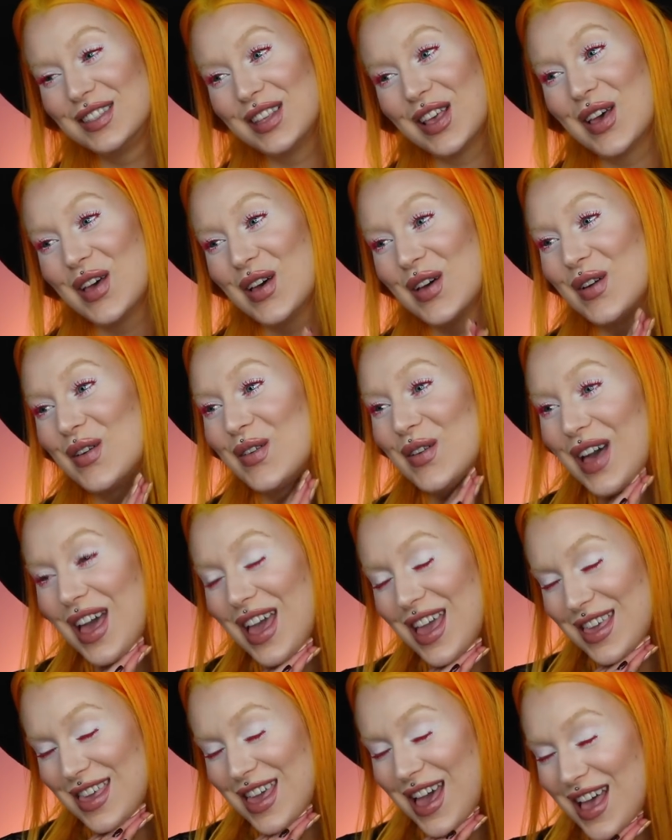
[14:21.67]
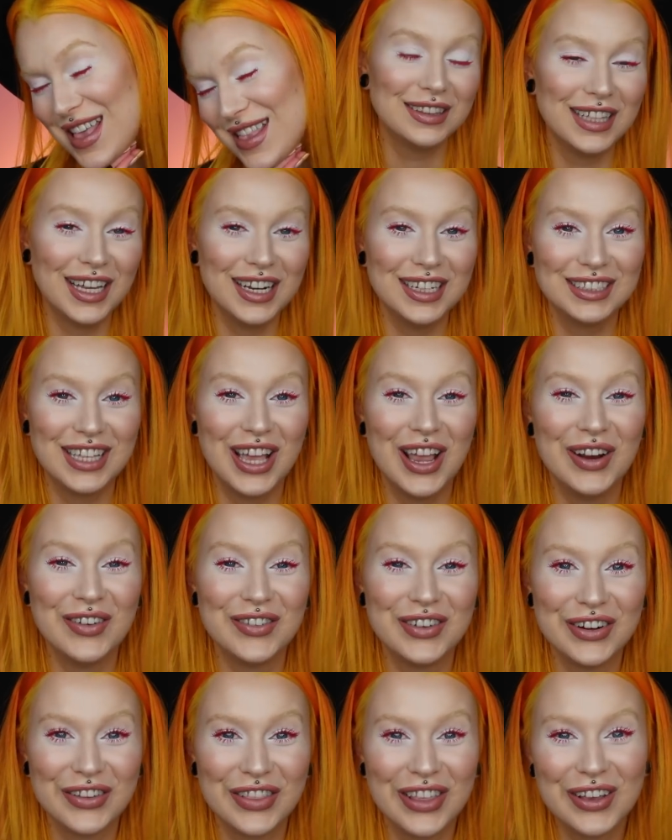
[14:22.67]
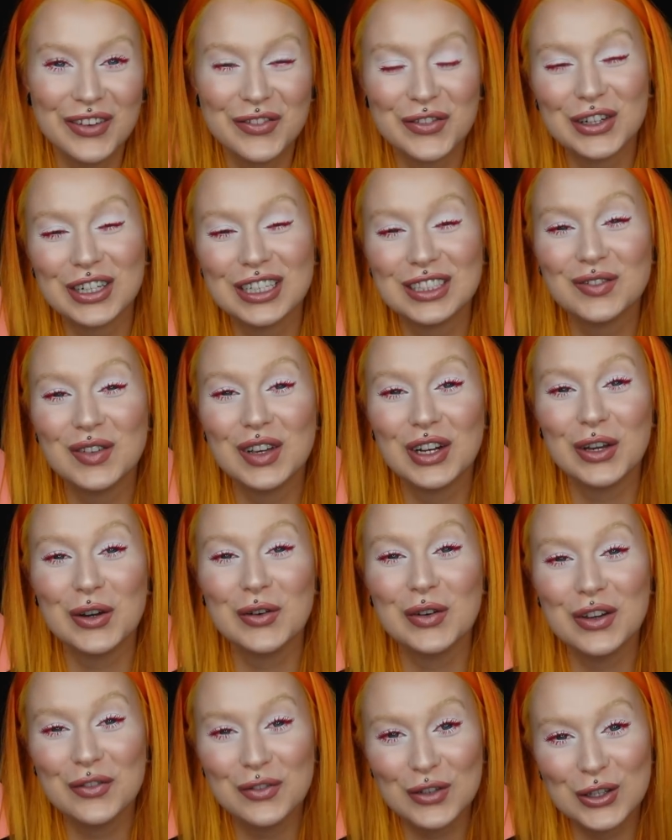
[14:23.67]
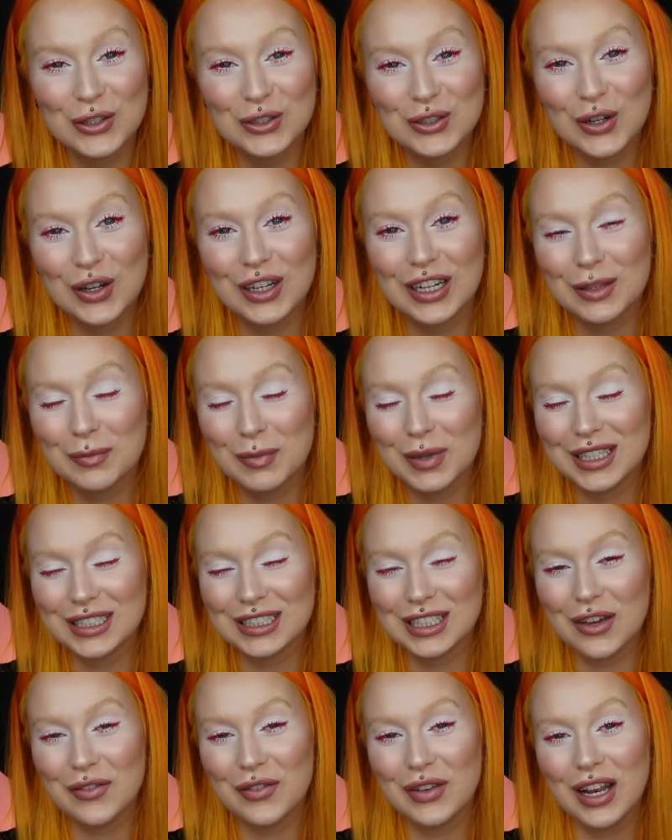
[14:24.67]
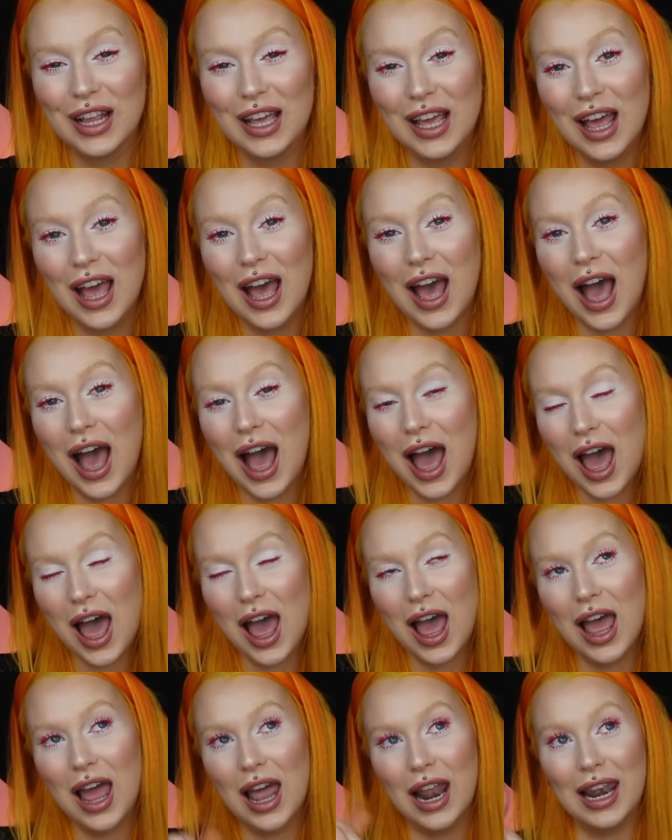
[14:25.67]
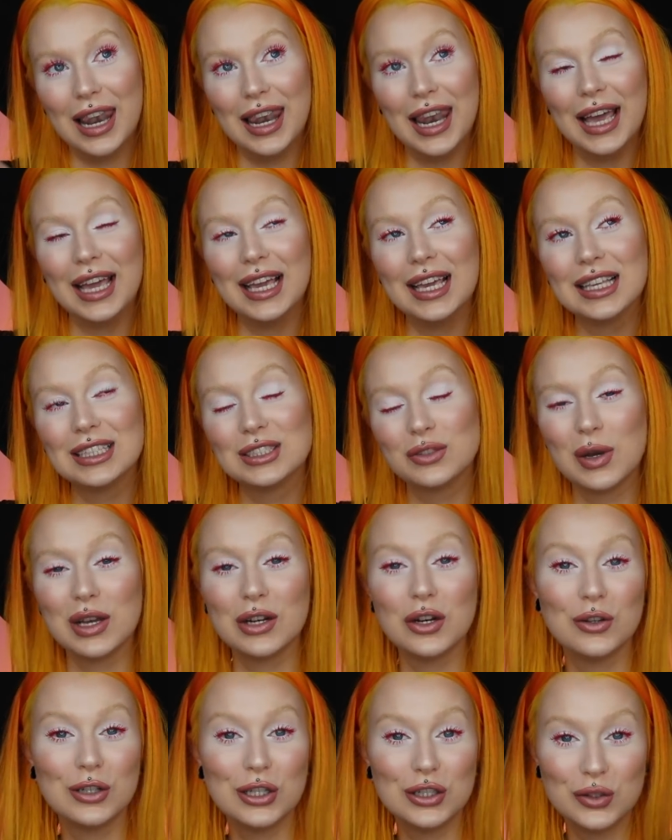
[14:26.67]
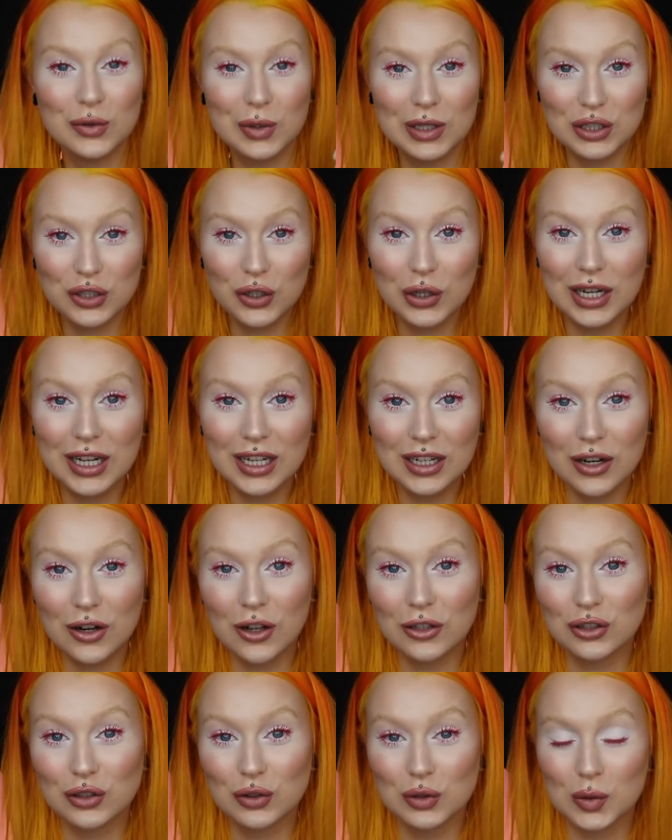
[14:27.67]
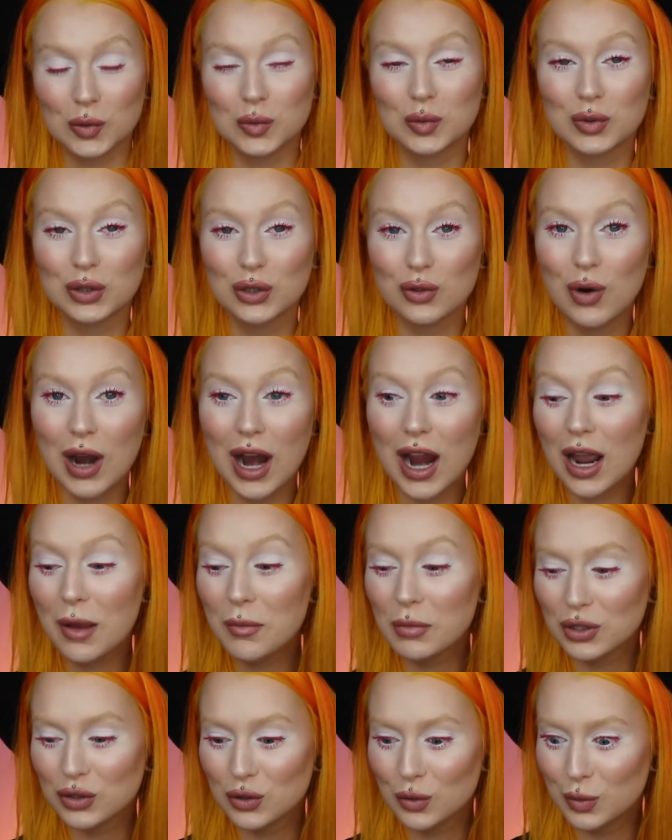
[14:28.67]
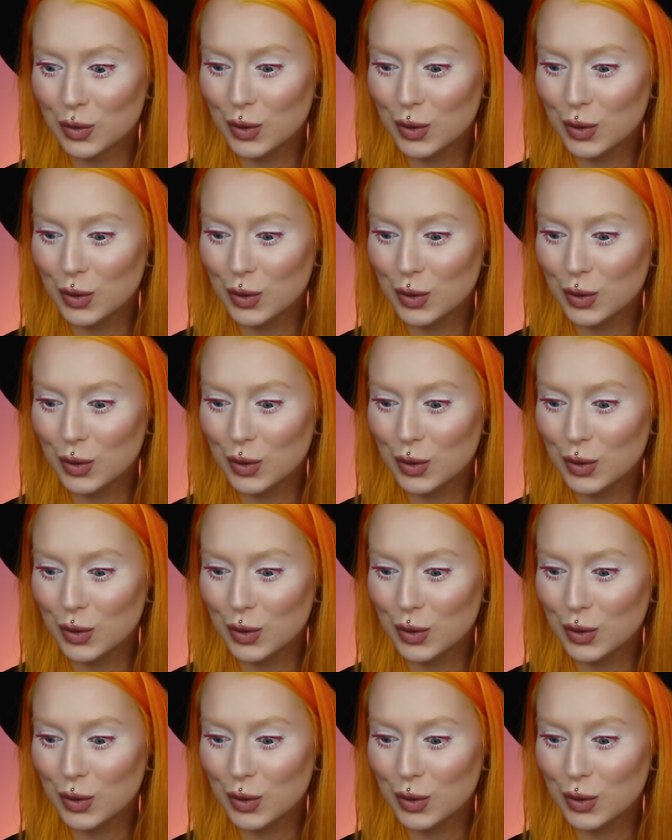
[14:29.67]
So yeah, that is everything for this video. If you enjoyed it, please give it a like so I know that you enjoyed it and also subscribe.